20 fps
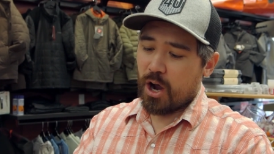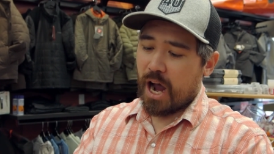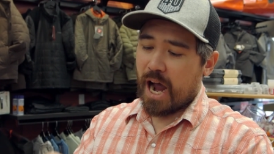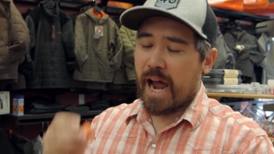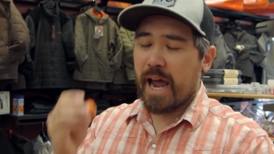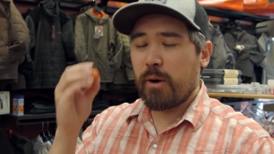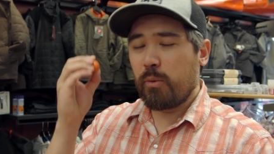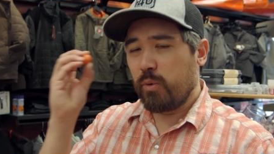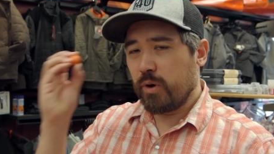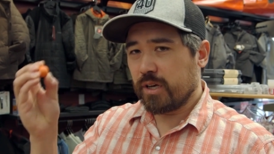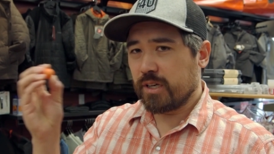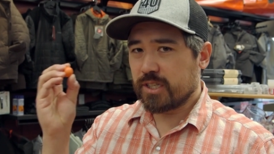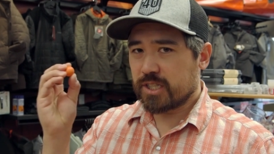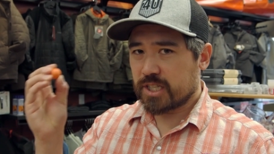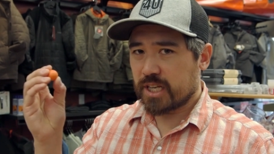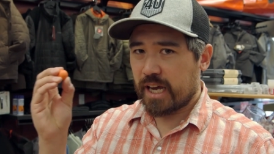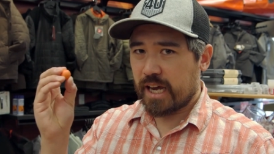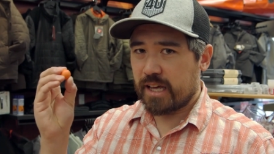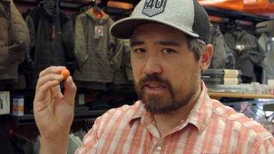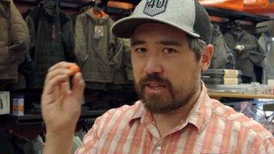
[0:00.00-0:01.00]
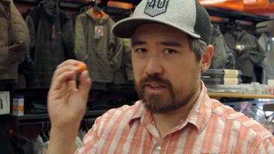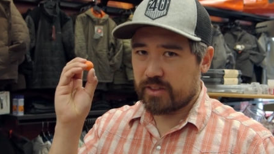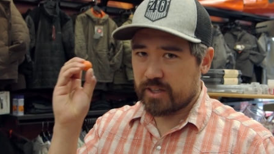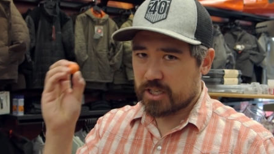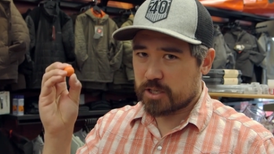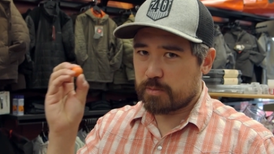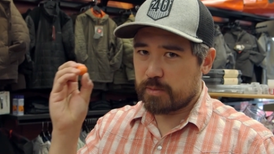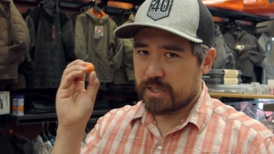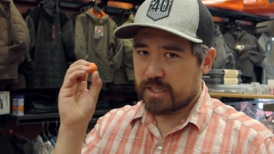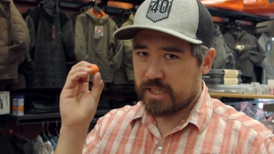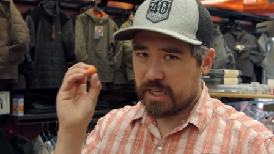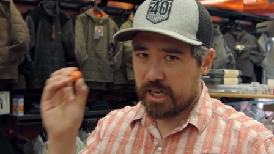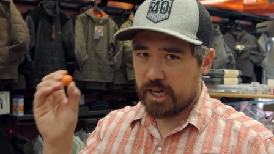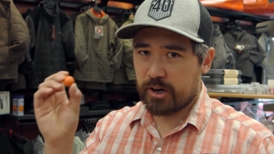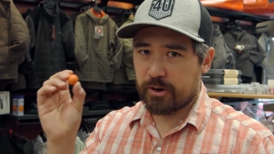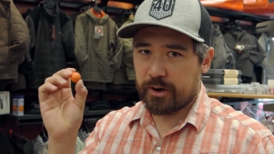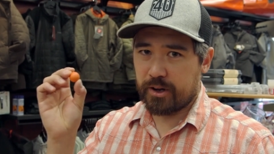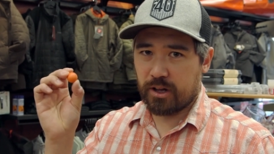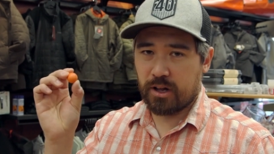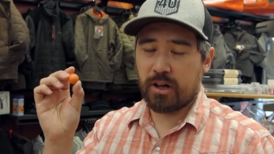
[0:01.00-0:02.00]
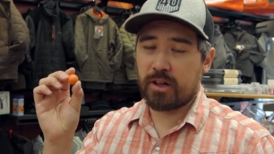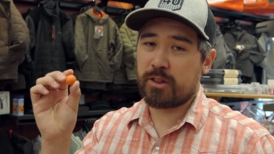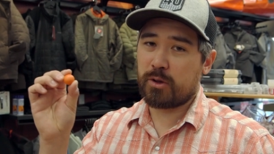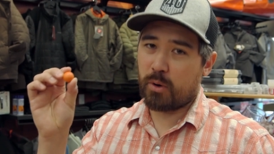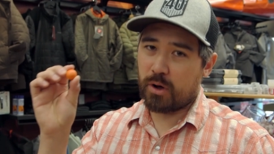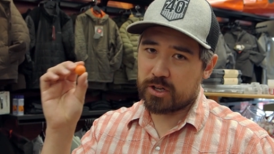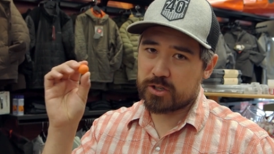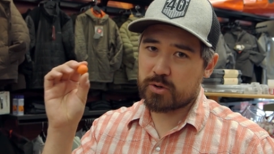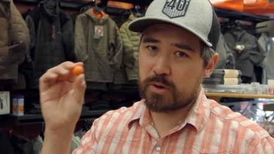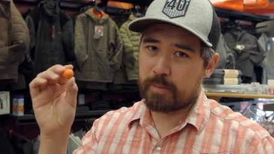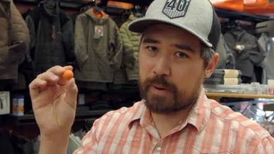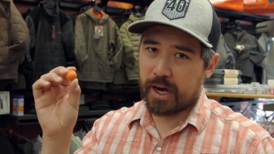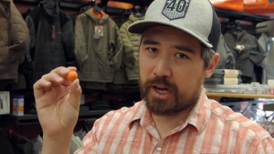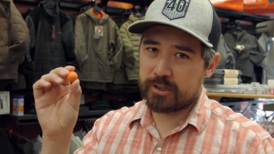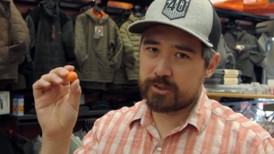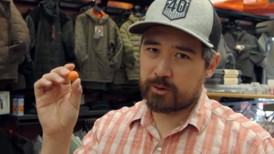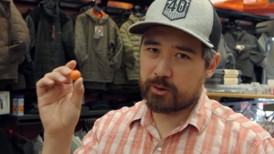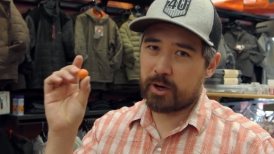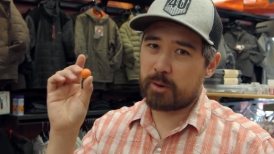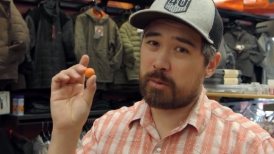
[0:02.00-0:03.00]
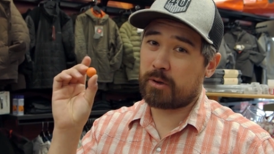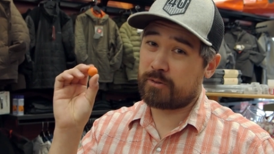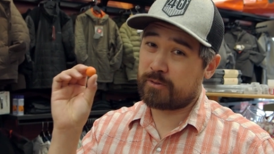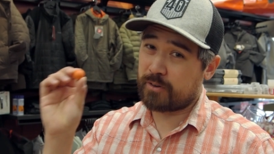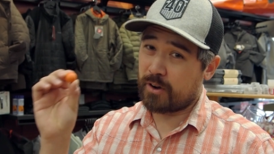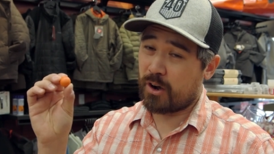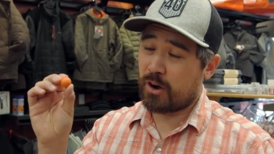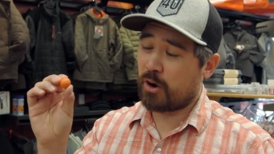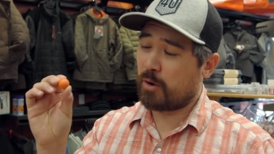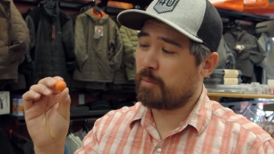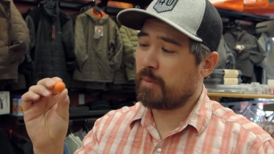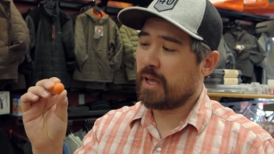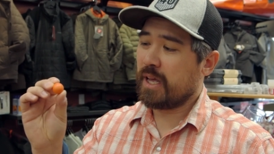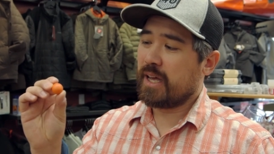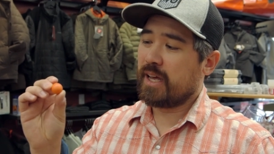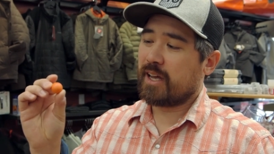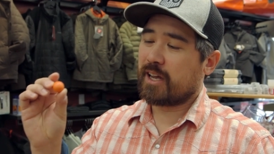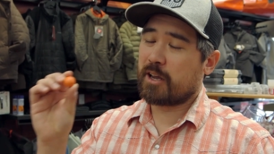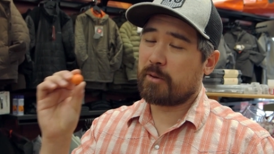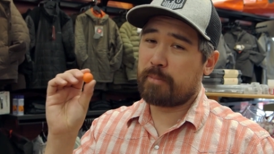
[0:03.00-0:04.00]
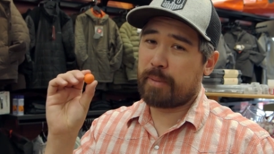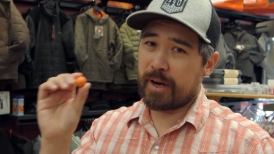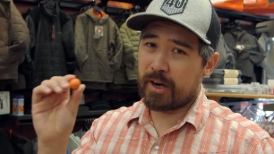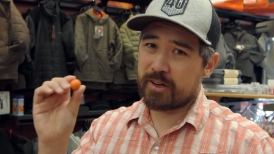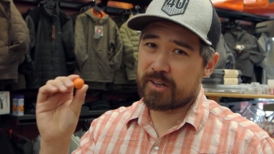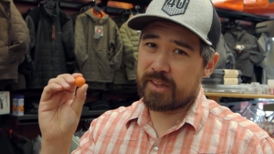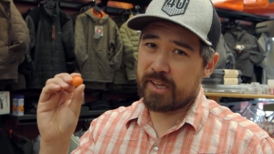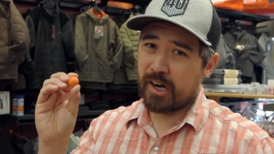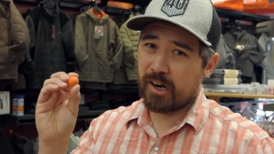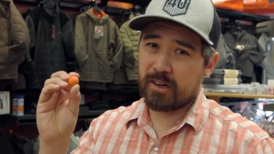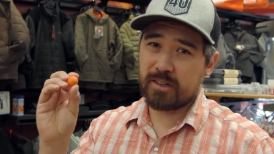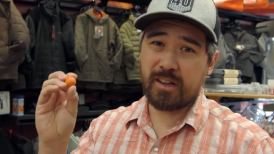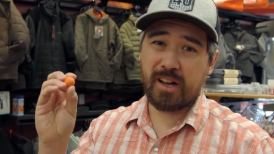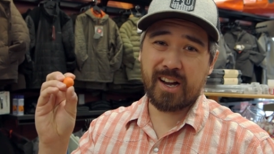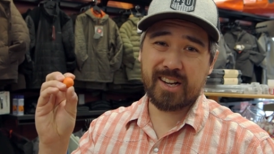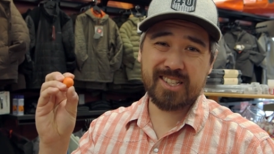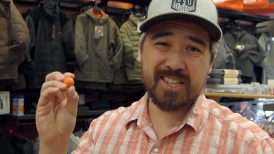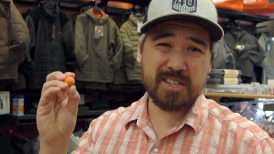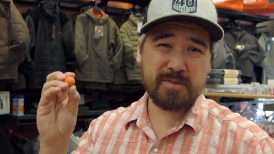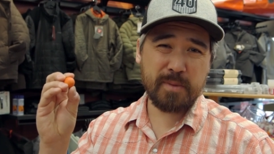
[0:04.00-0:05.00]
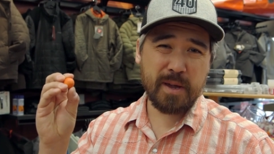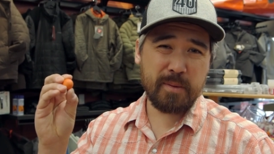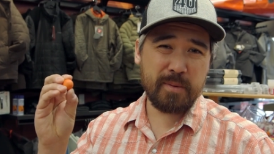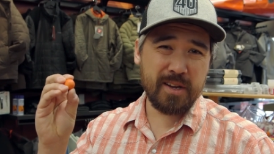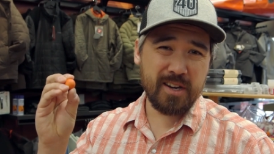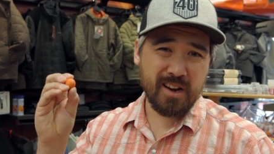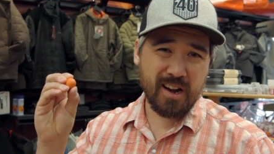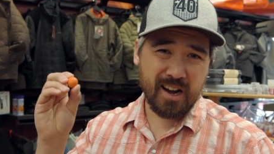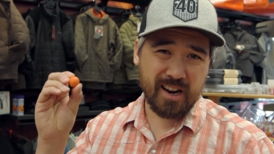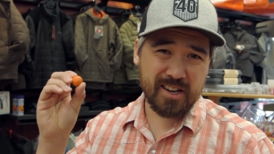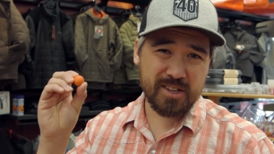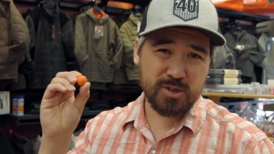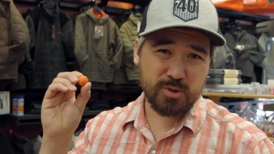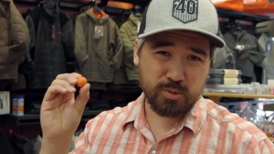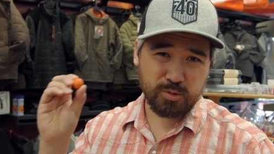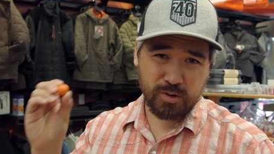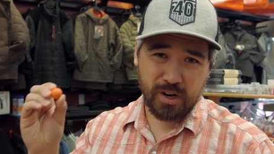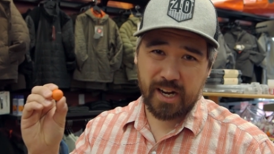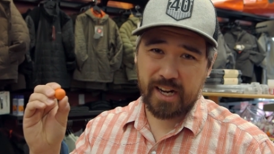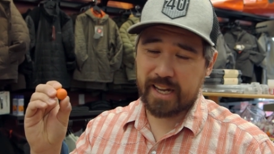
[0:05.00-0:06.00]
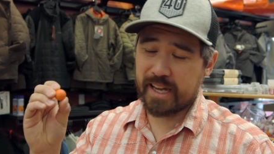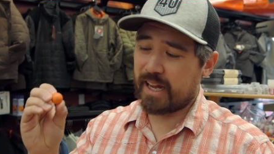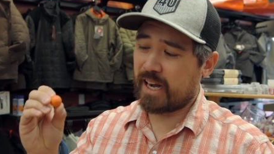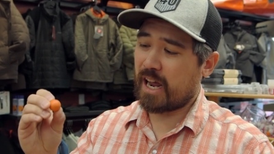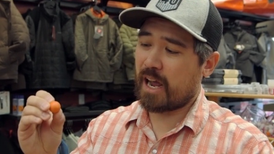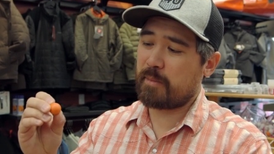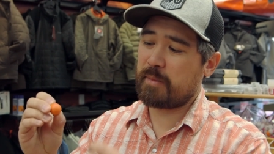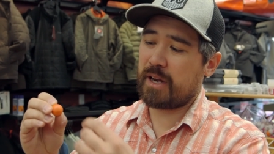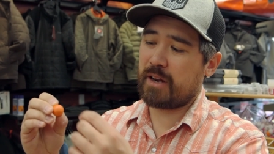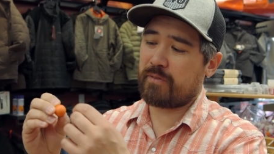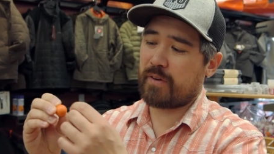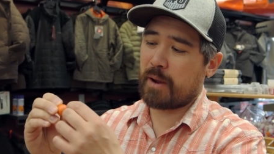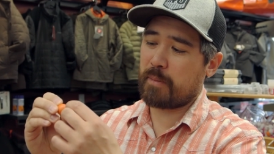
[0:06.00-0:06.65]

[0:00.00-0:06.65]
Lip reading: I will say that this material, although also biodegradable foam, compared to the airlocks is maybe not as rugged. I mean, if I